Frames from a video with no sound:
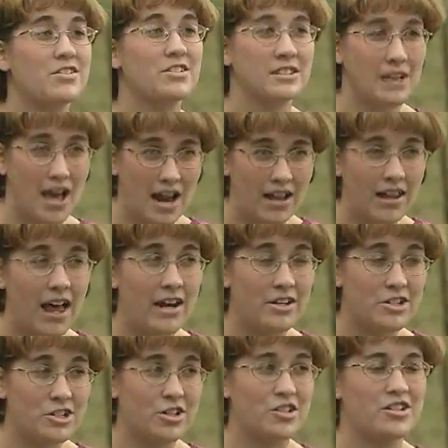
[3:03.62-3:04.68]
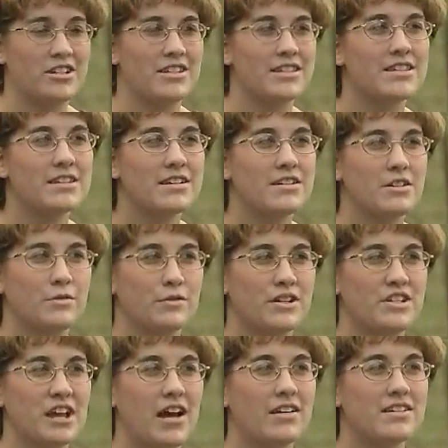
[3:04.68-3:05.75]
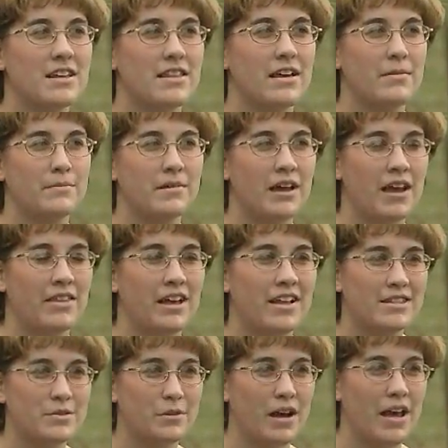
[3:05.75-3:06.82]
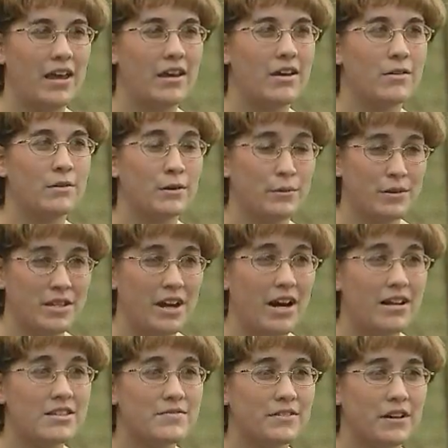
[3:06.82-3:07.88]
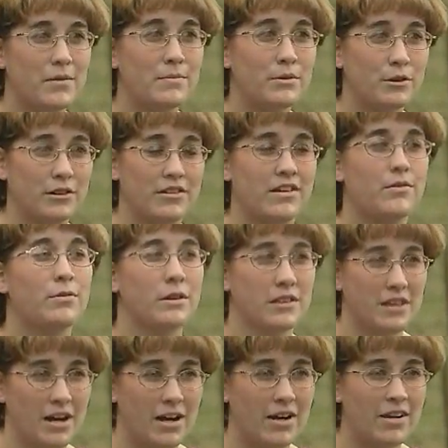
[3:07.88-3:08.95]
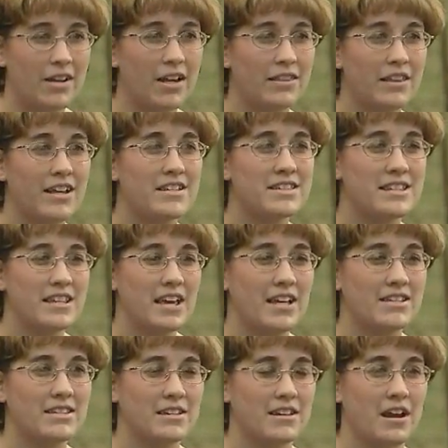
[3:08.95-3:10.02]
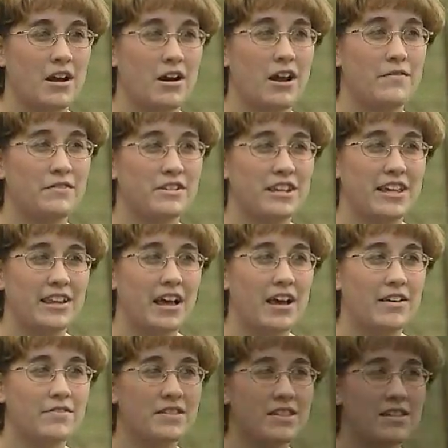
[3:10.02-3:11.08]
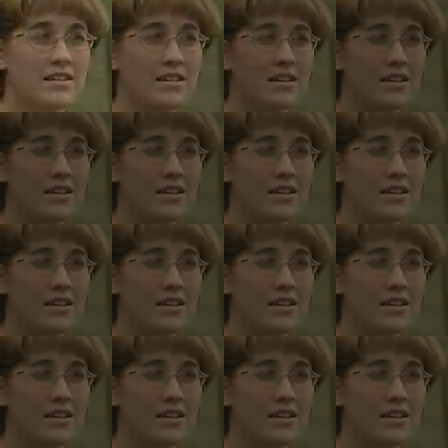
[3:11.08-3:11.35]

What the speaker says: There's not a lot of churches to reach out to them, and that's why where we are, it's very important that we're there and they see us in our everyday lives.